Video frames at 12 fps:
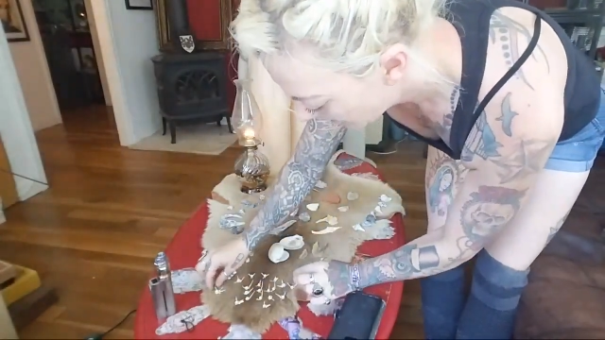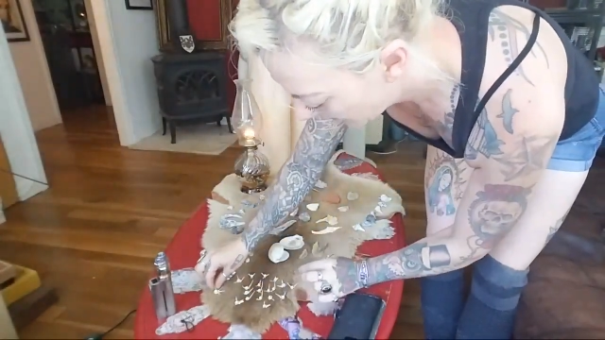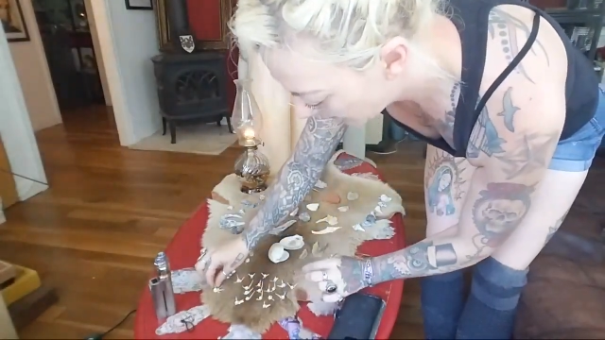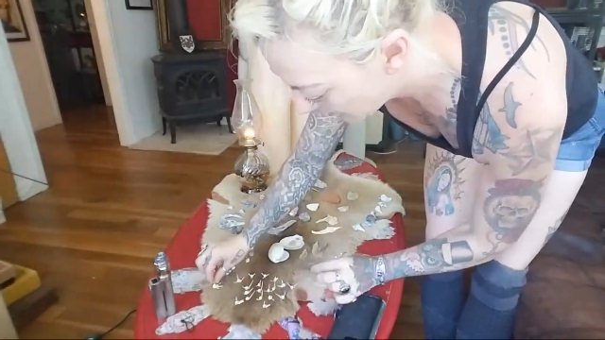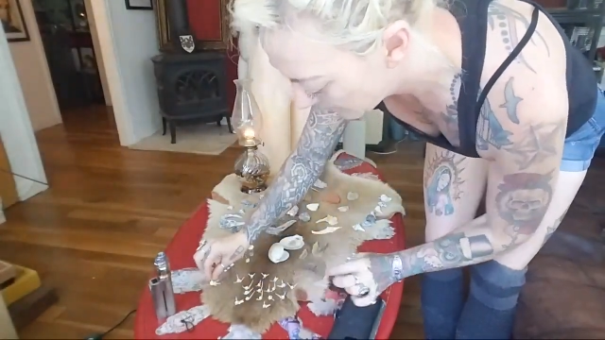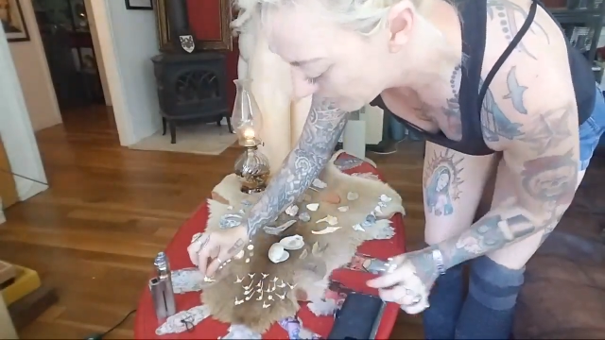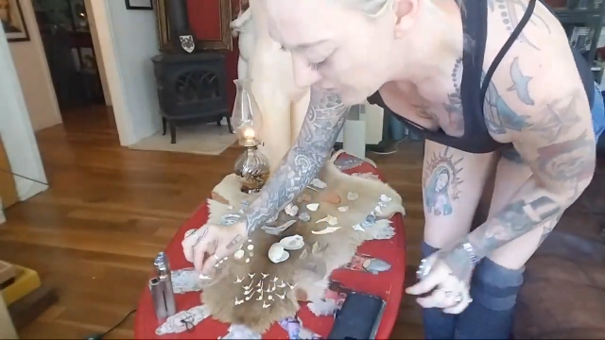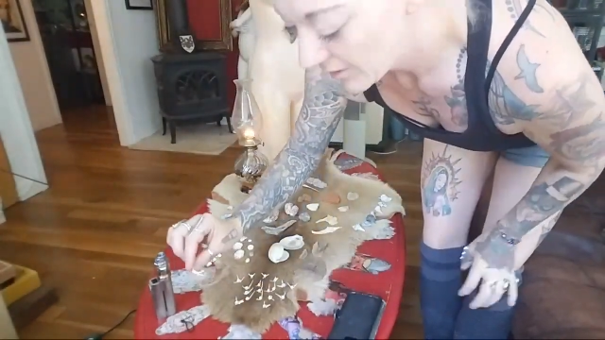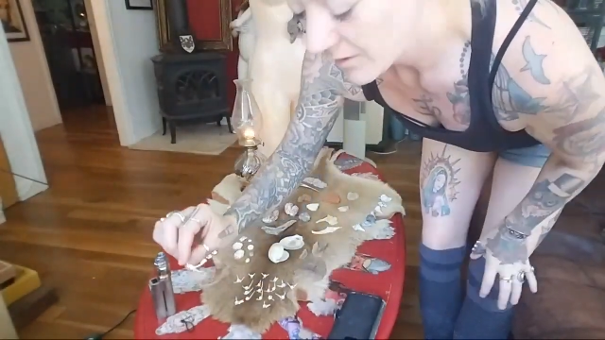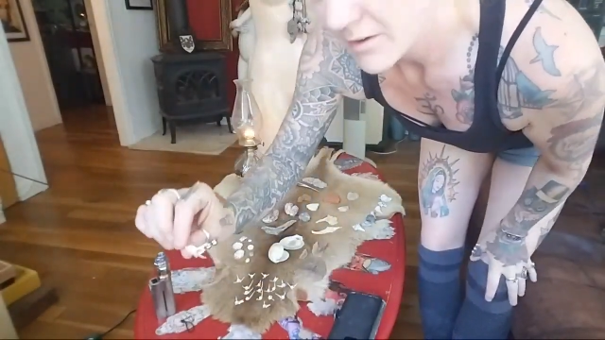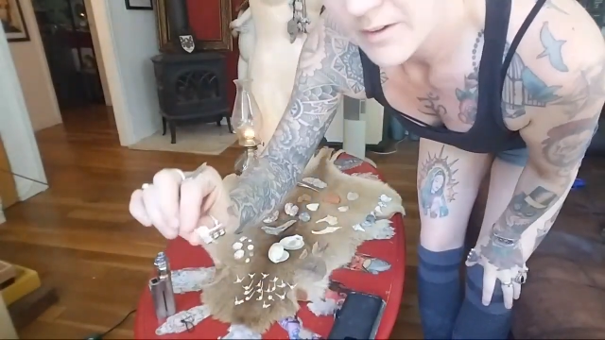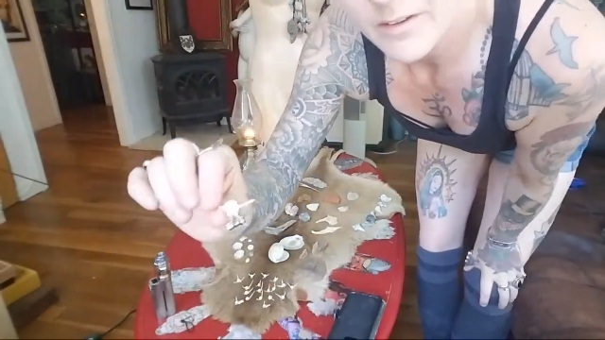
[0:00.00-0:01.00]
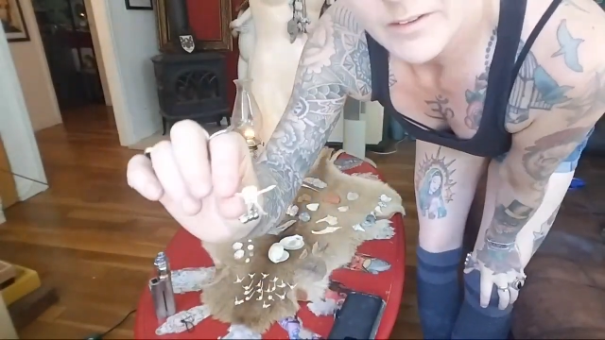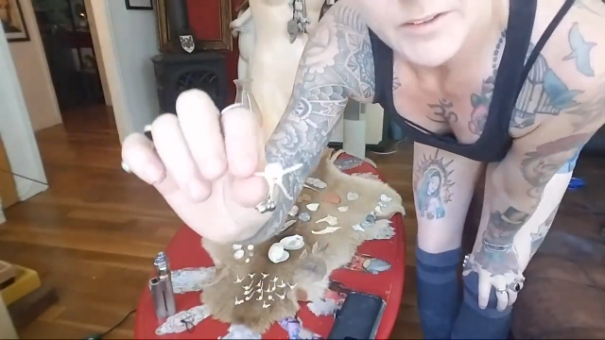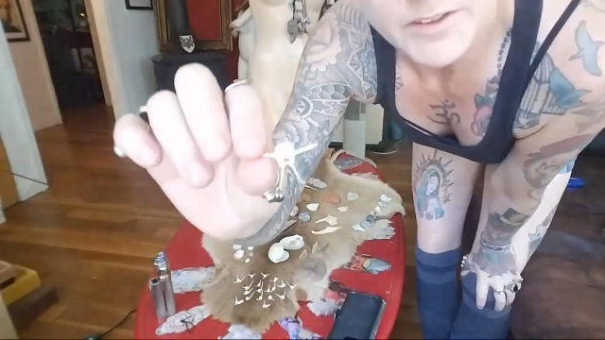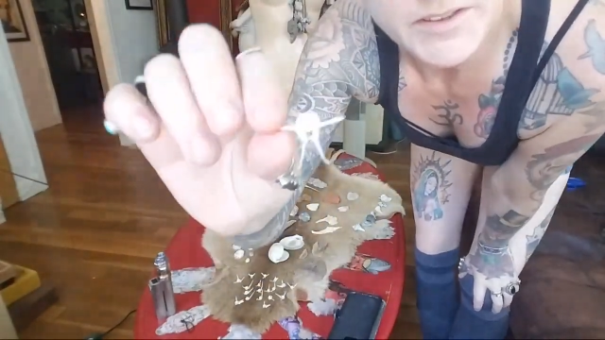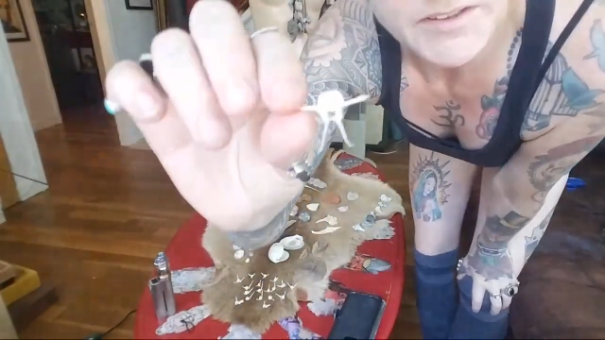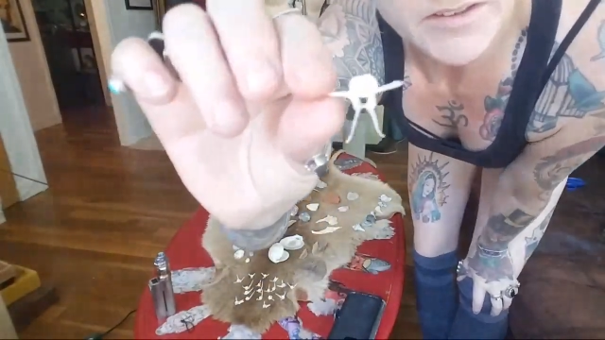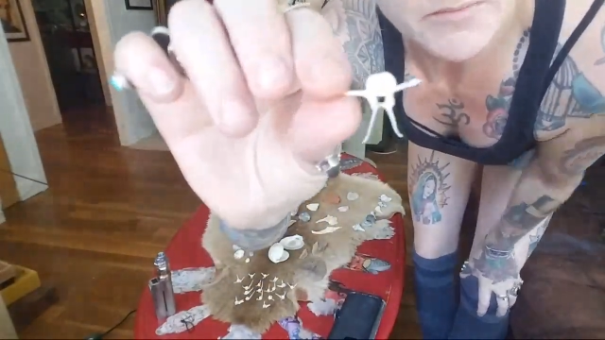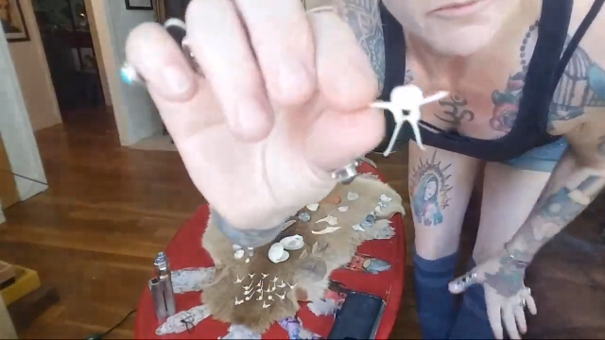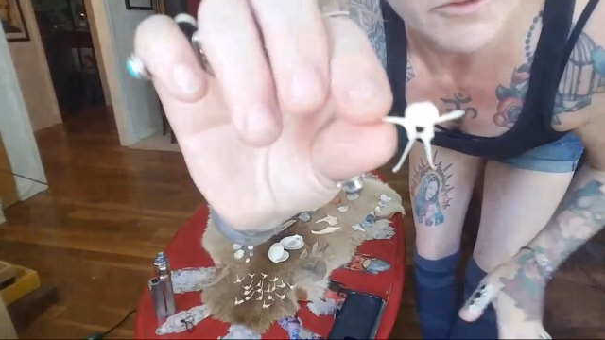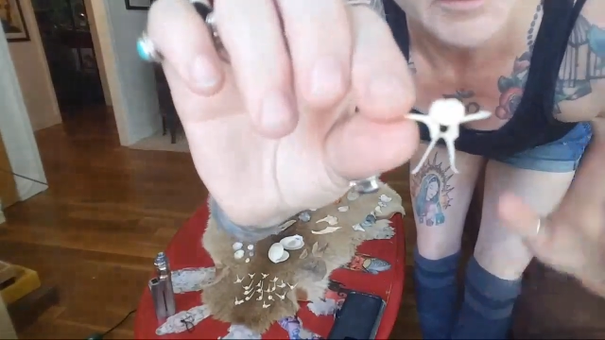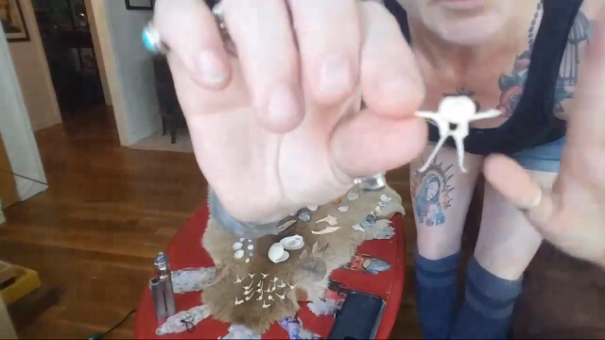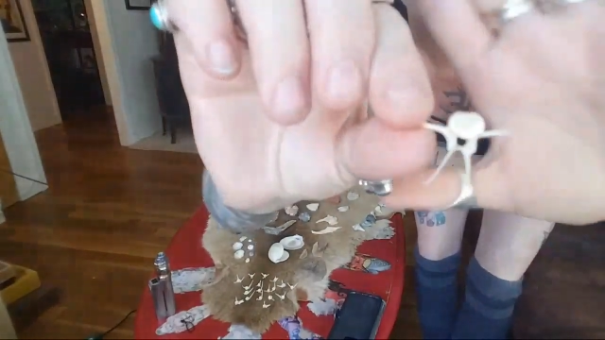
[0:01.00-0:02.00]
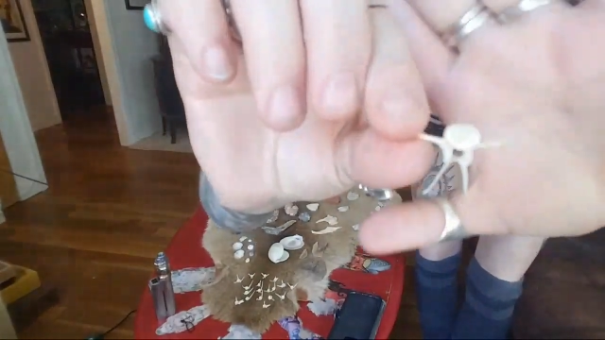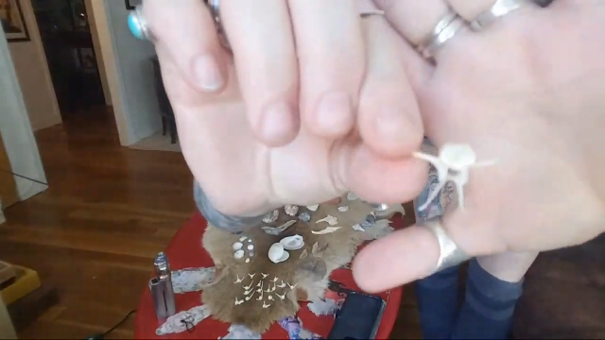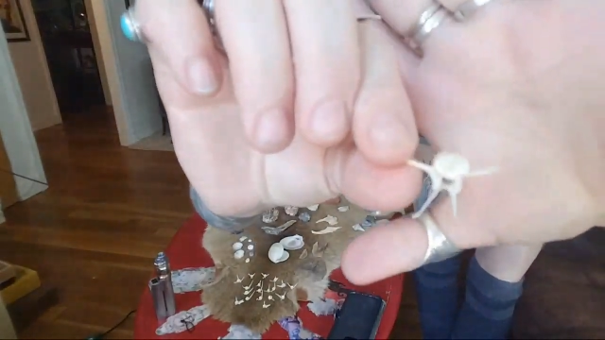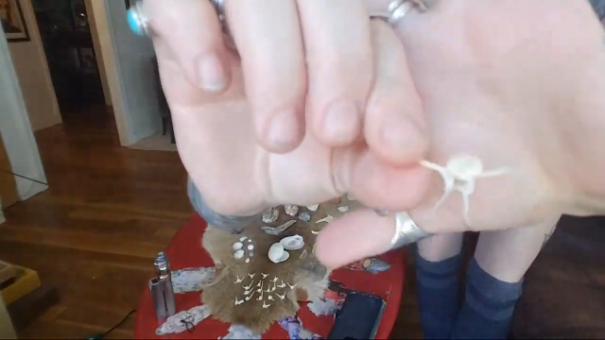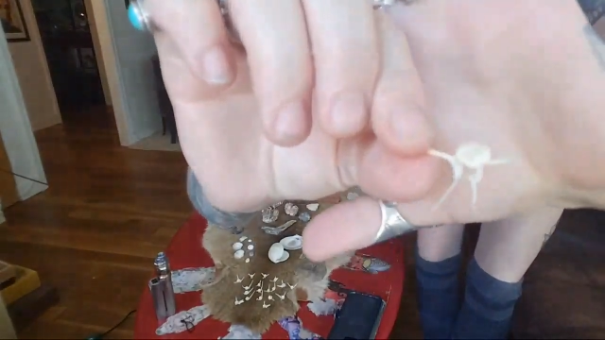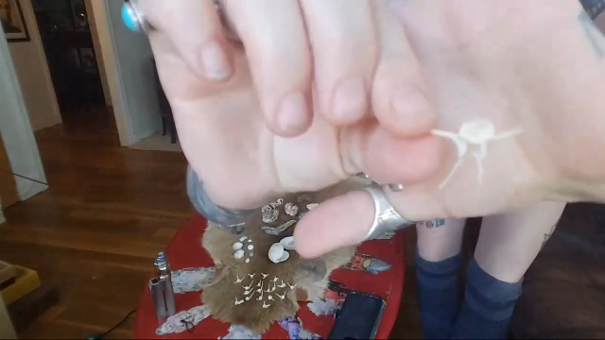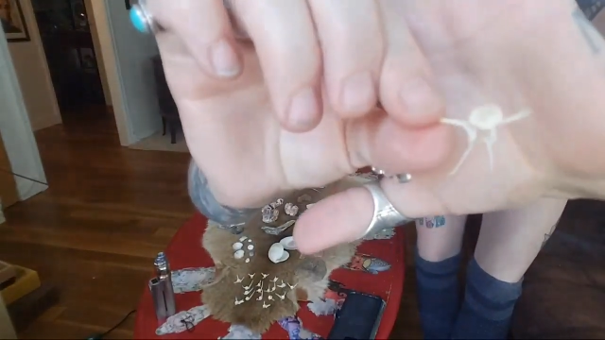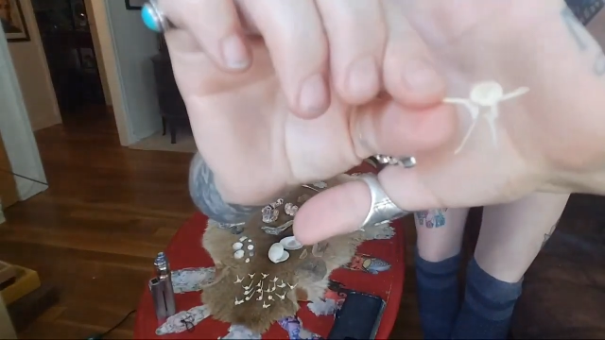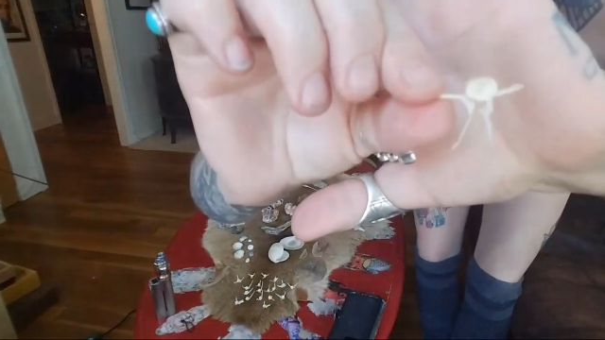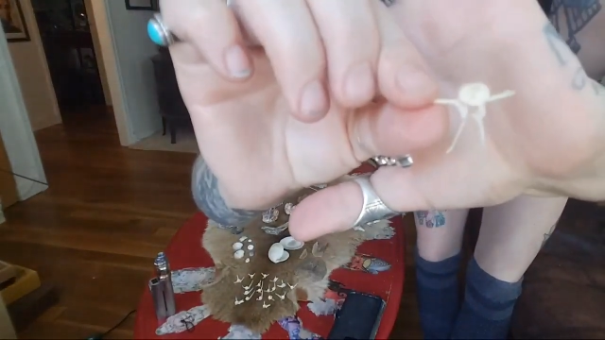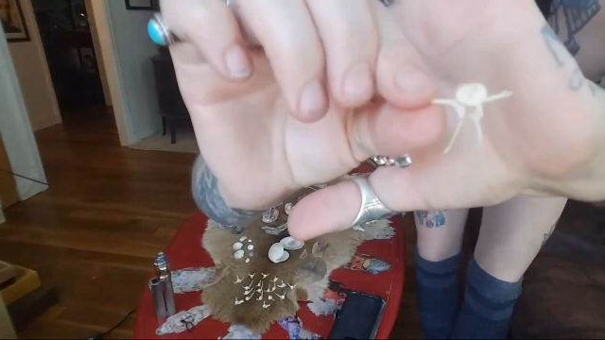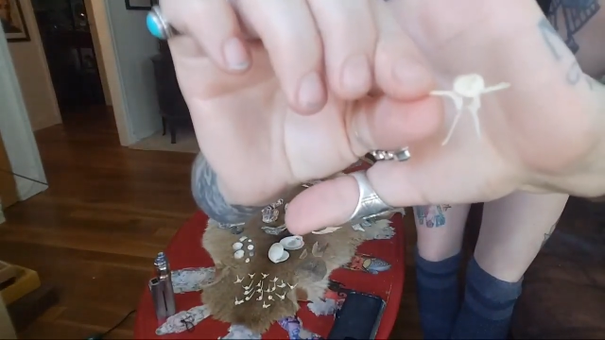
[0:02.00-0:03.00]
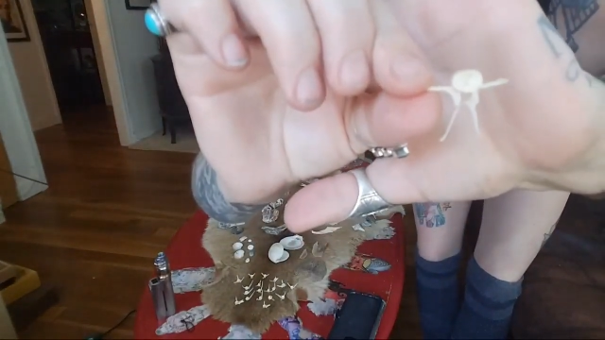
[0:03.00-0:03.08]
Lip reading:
(no speaker visible)